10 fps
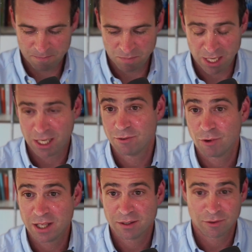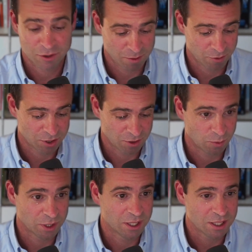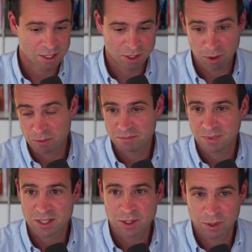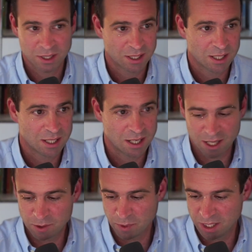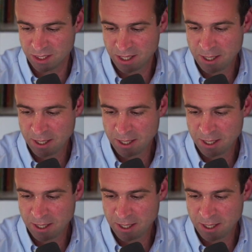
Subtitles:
I can't write for some reason with this, so let's do it in another way.